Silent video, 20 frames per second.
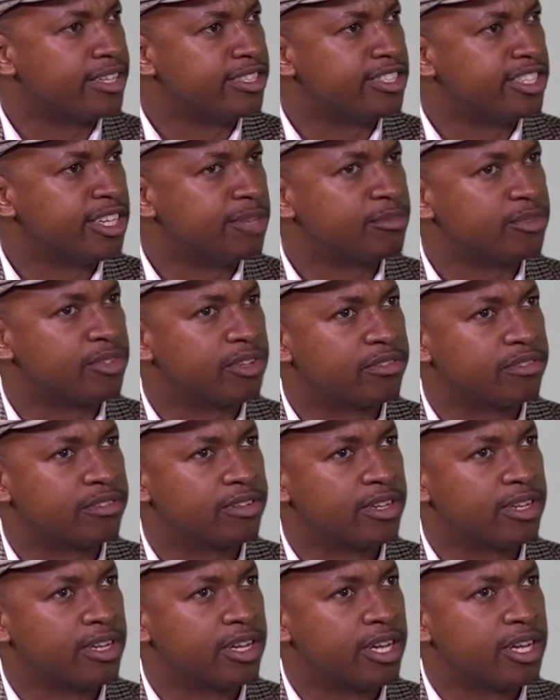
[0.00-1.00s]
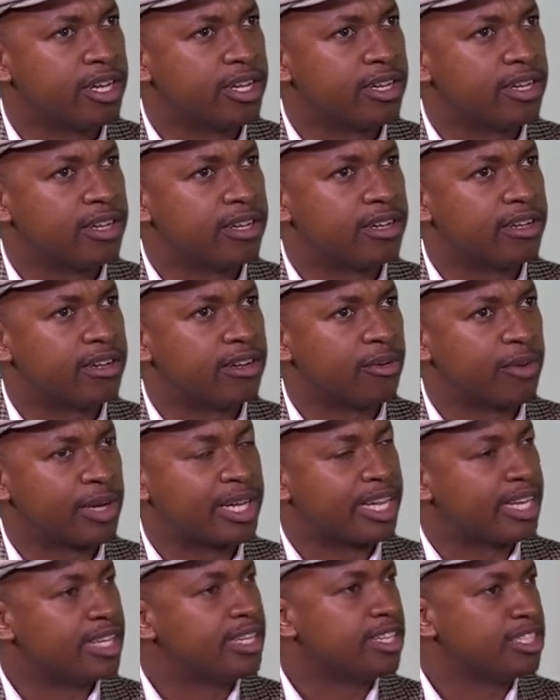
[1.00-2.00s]
in terms of
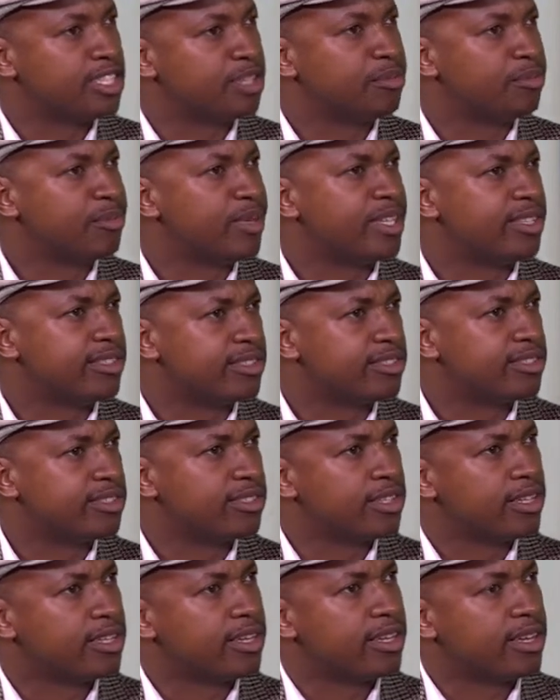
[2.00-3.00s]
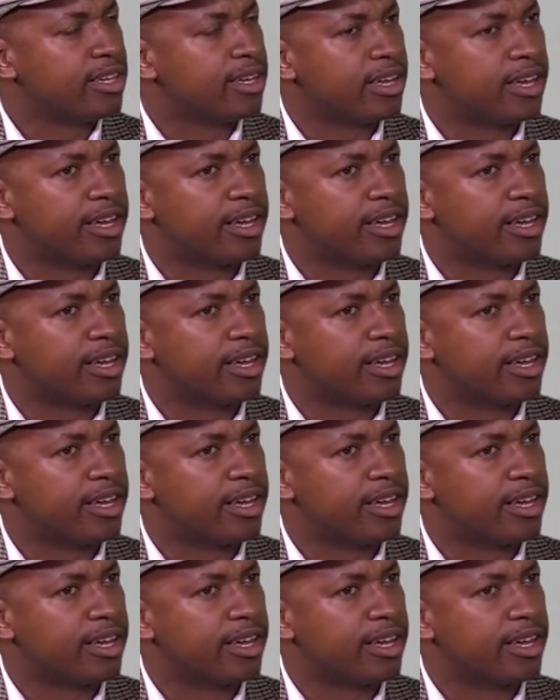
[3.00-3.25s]
what leadership means. Mm.